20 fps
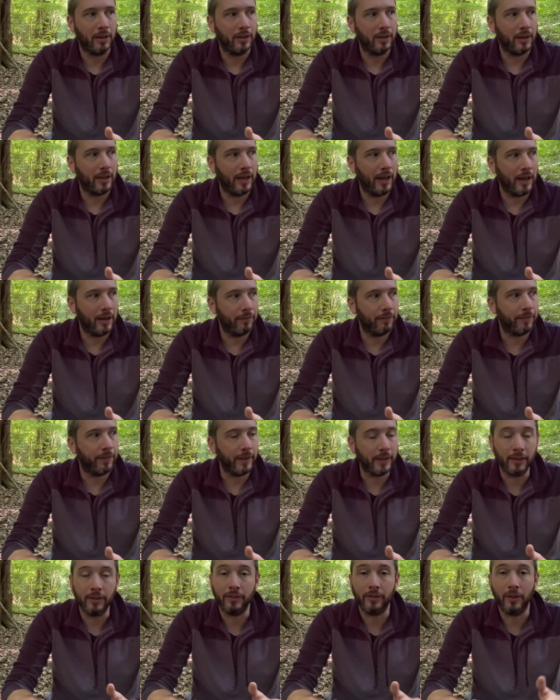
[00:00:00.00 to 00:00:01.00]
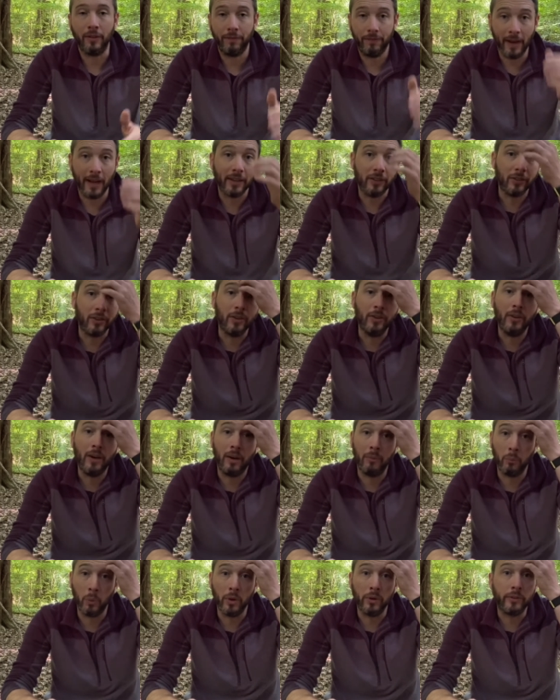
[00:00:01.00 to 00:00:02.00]
have things affect you
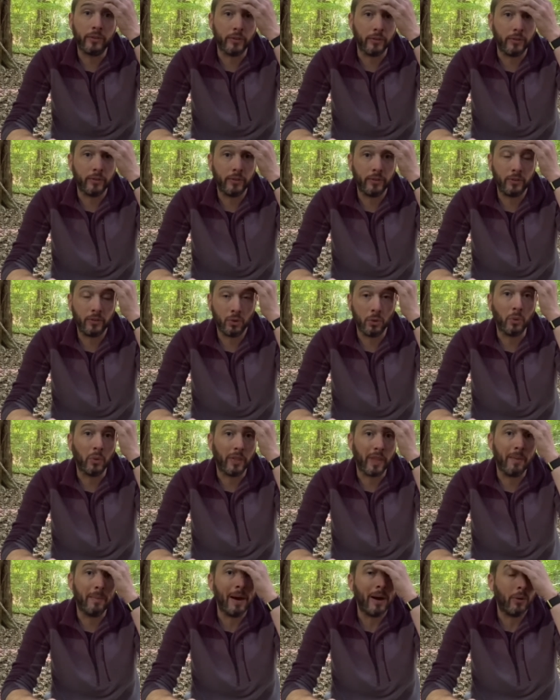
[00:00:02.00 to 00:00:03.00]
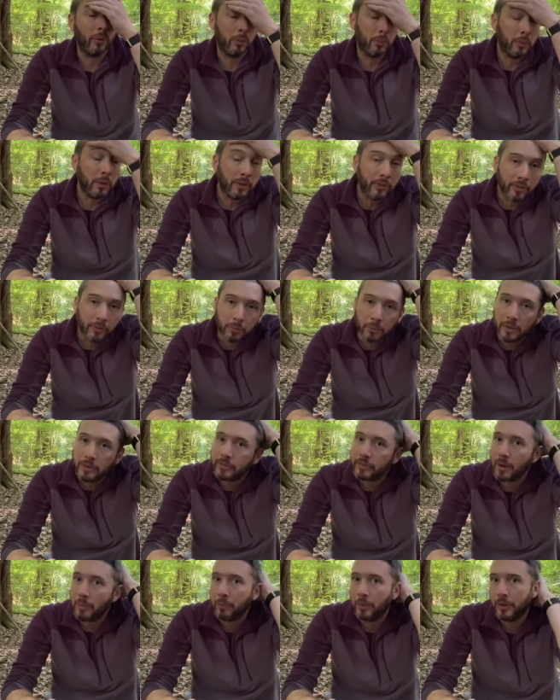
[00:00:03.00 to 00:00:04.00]
and want to talk them out with
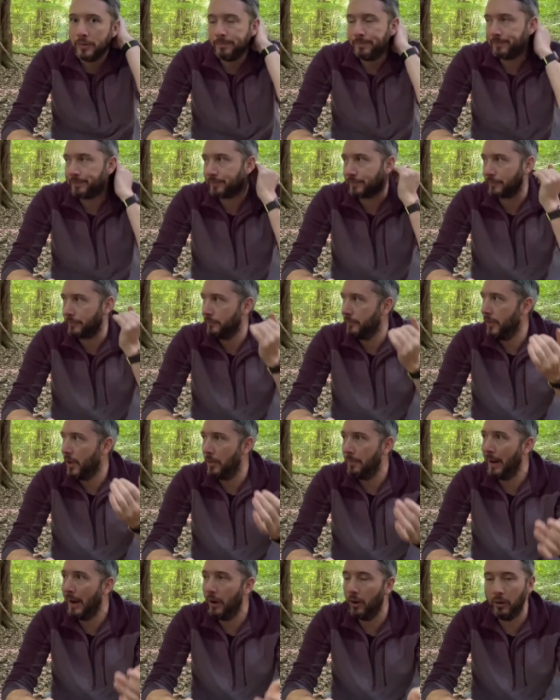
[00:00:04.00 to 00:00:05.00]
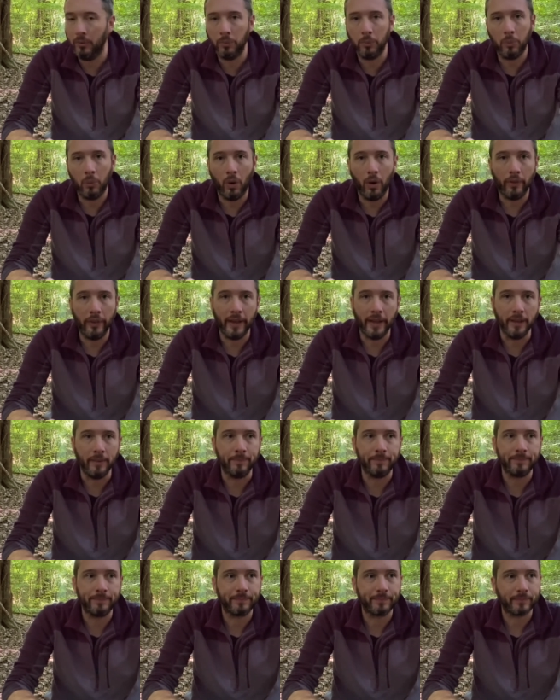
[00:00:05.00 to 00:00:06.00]
someone, no matter what they
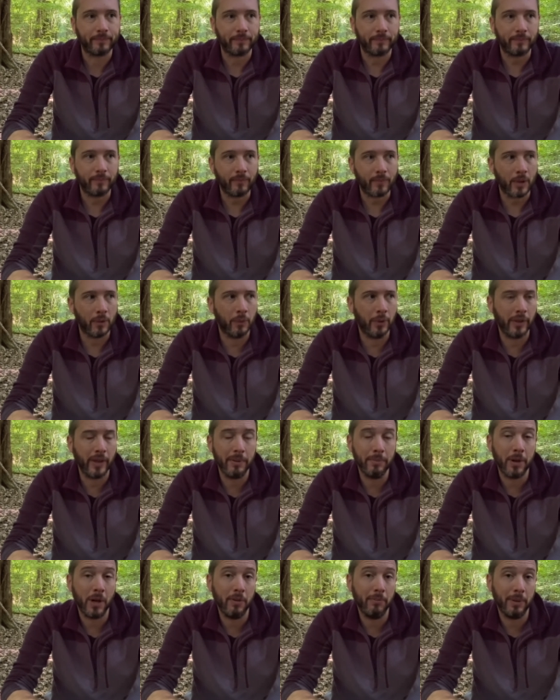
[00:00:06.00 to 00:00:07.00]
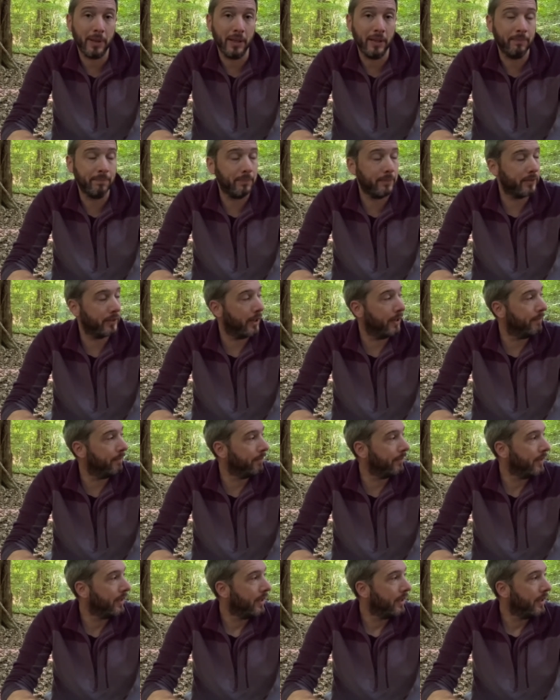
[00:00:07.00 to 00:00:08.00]
might be. So
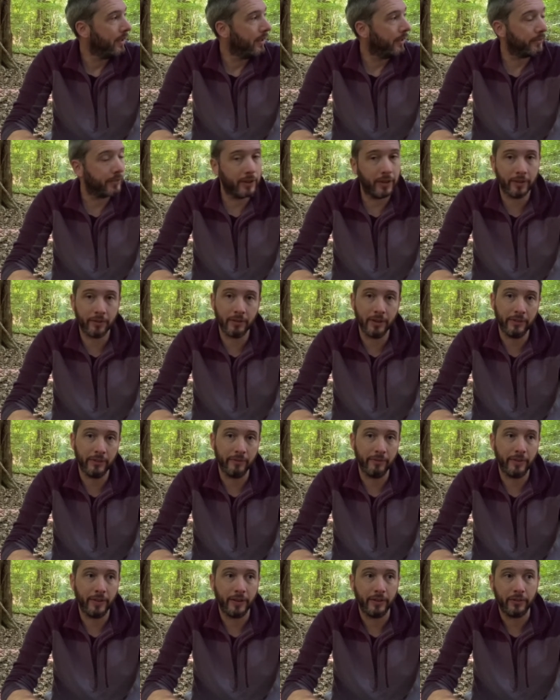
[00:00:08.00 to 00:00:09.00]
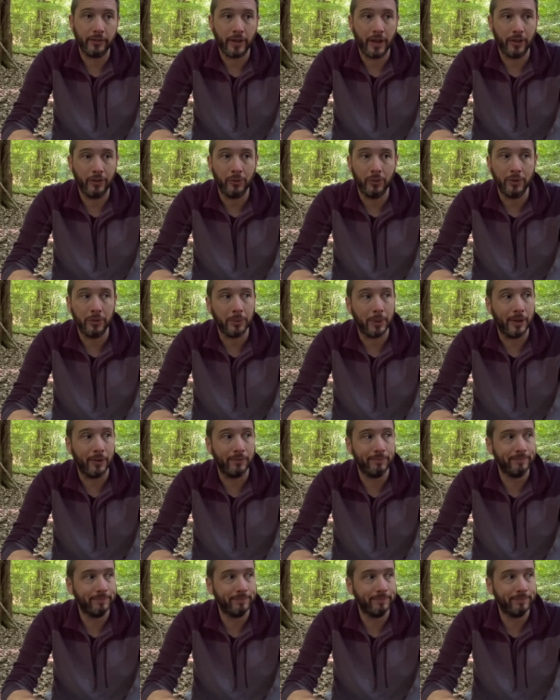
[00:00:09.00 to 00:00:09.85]
that's another reason for this channel as well.